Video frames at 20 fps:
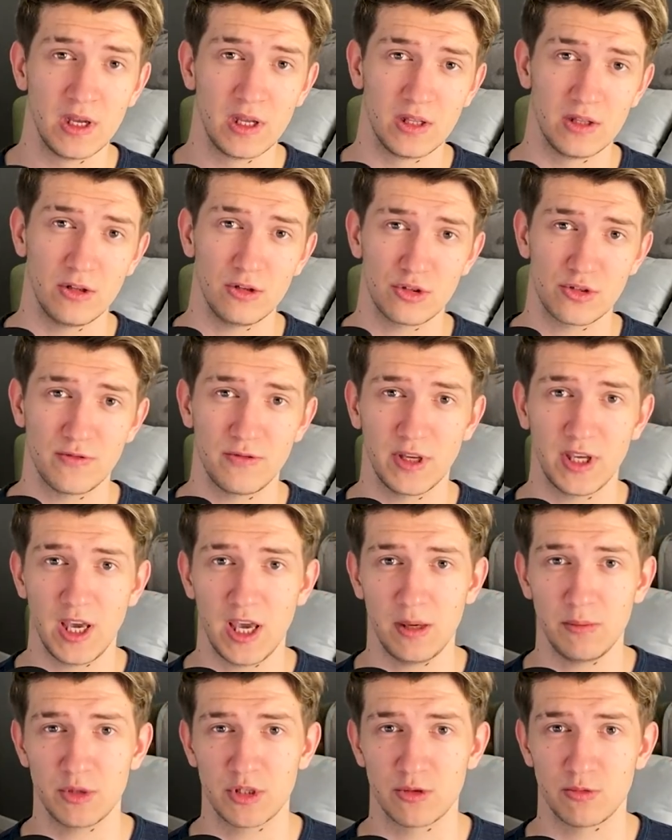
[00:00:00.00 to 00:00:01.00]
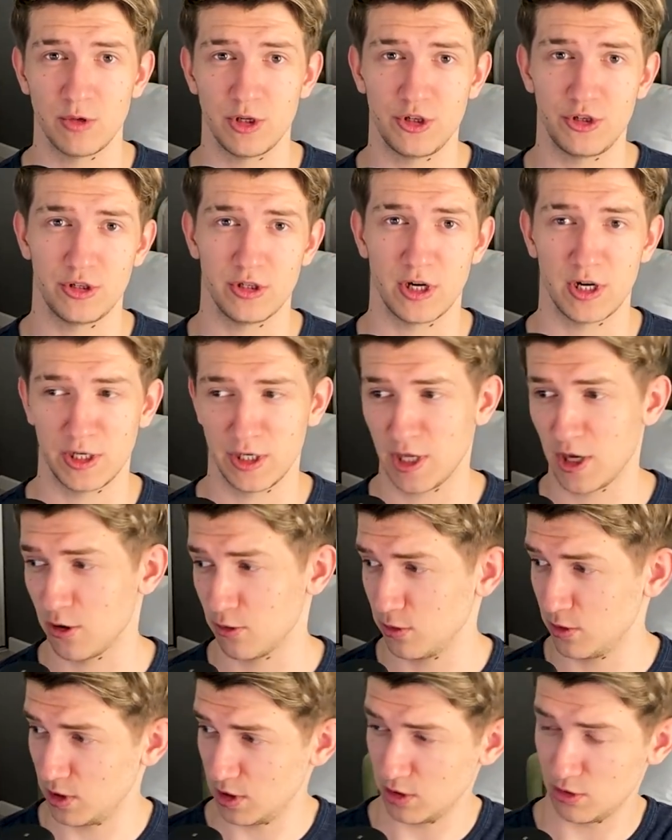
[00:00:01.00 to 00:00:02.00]
Lots of the games which are
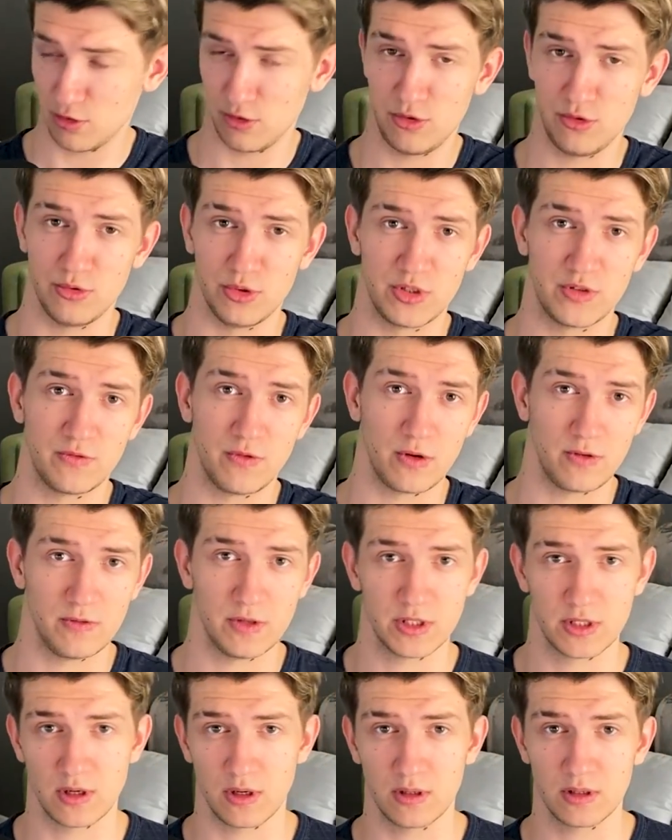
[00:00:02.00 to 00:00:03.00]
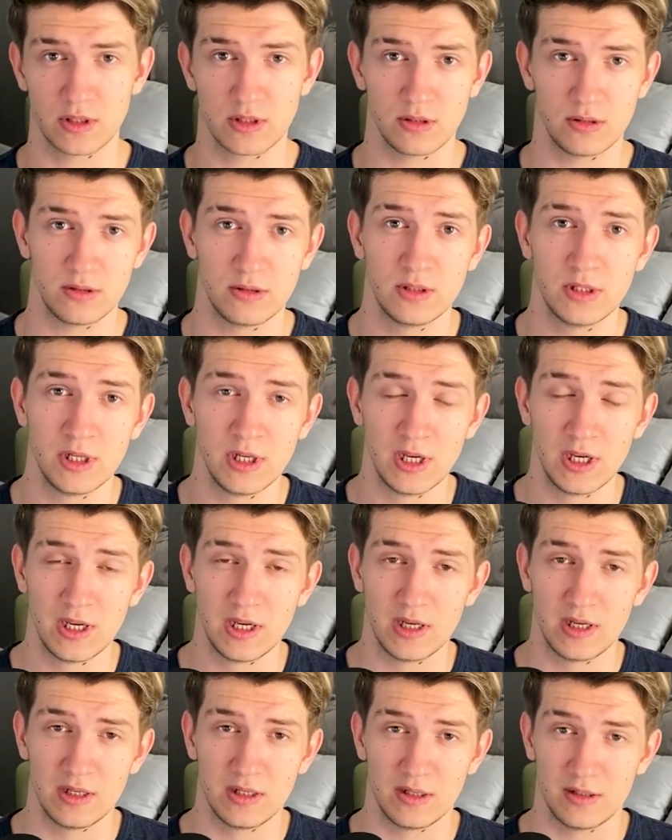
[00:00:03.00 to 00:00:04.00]
now introduced for this console
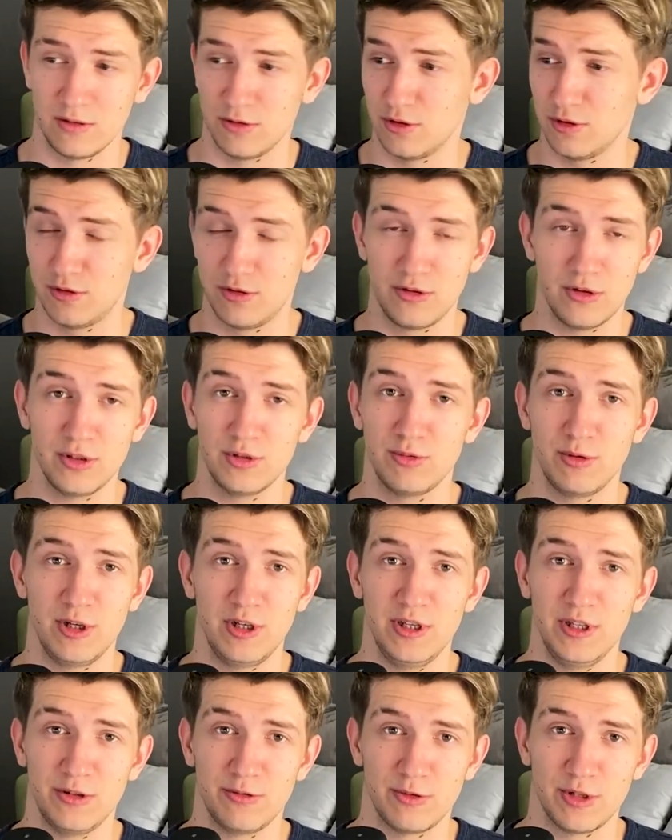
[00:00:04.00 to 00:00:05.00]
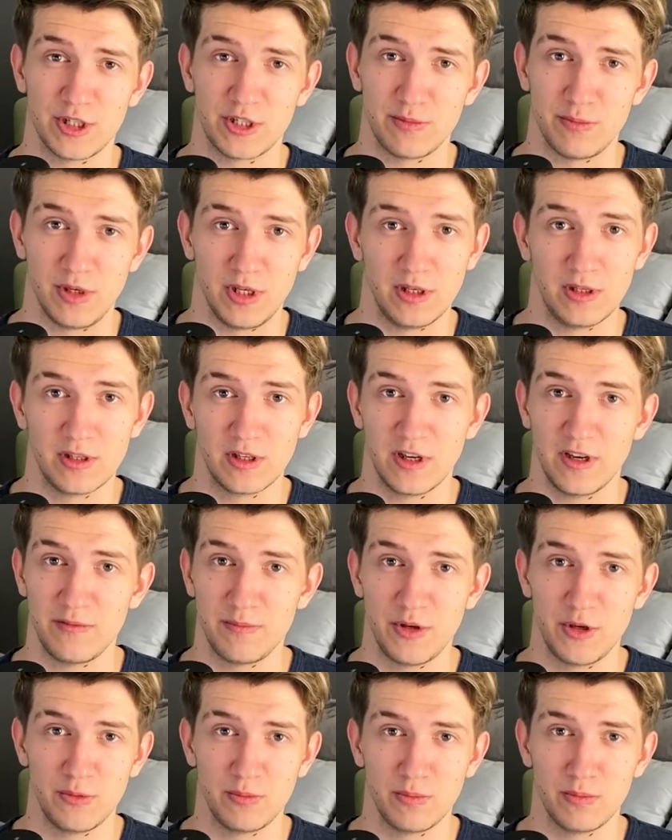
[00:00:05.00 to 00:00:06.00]
don't really interest me. I've
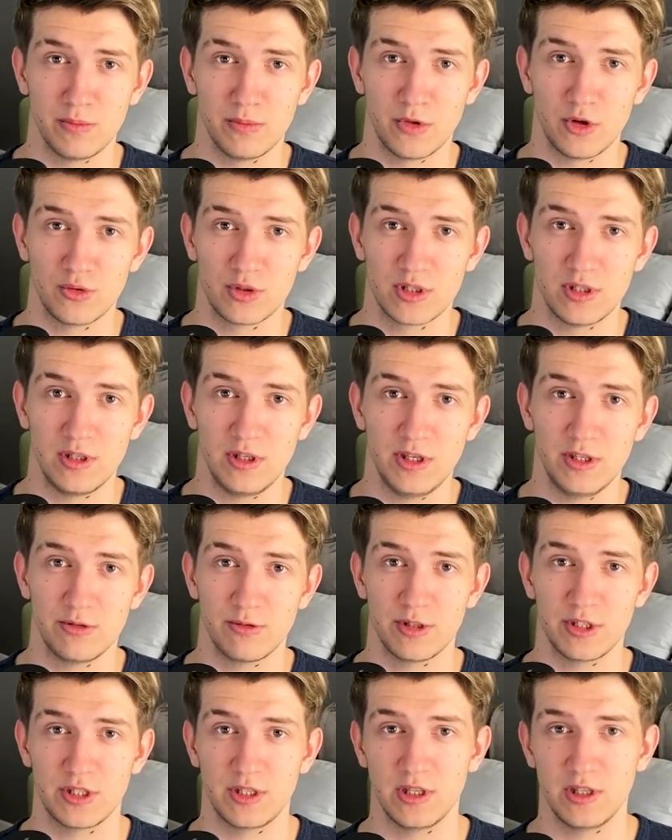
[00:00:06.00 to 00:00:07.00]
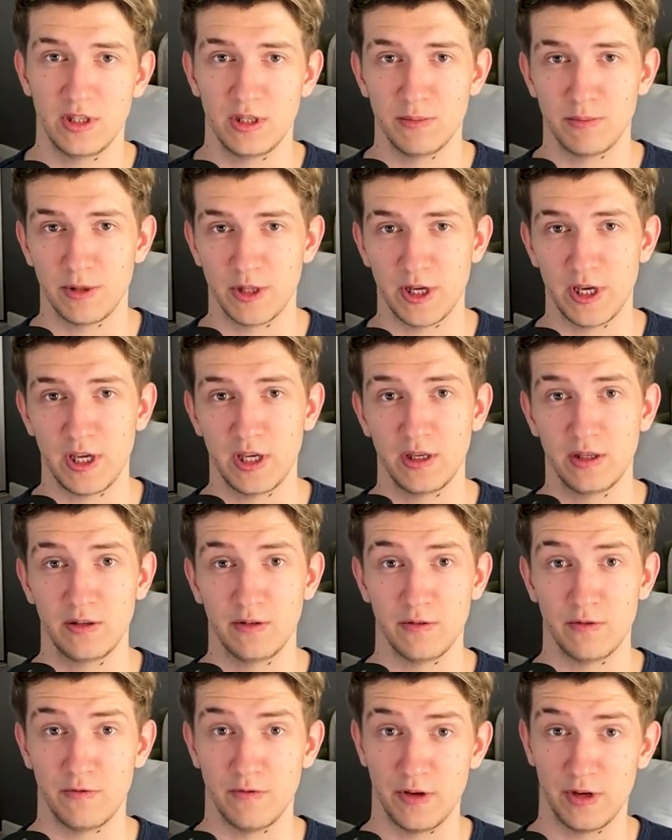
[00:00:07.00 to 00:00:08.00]
been mostly interested in
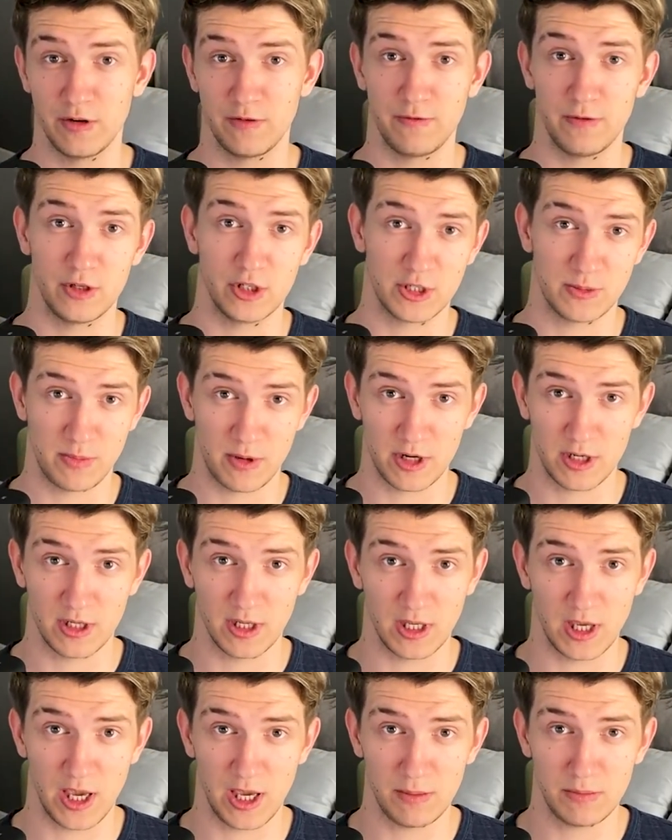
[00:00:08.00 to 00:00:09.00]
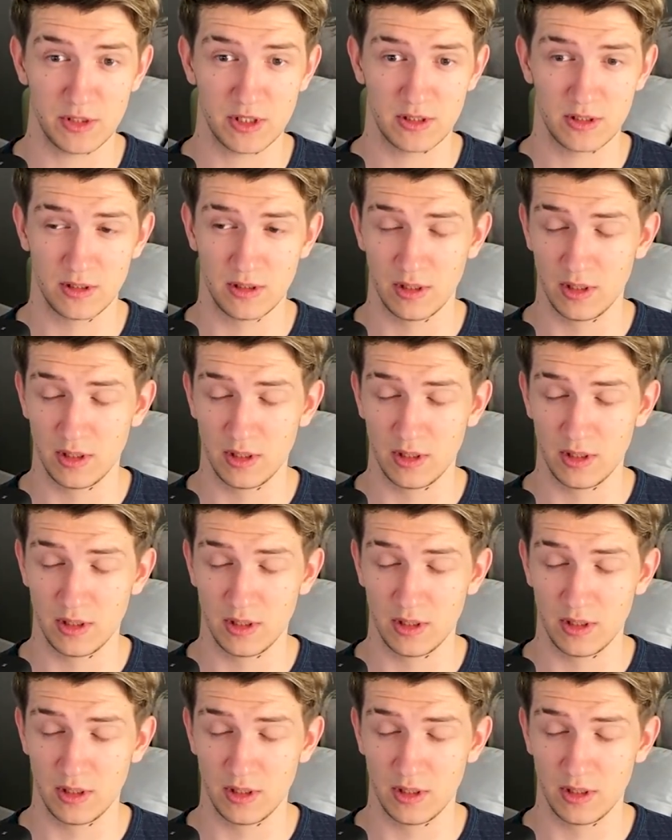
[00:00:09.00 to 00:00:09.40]
playing their first-party games,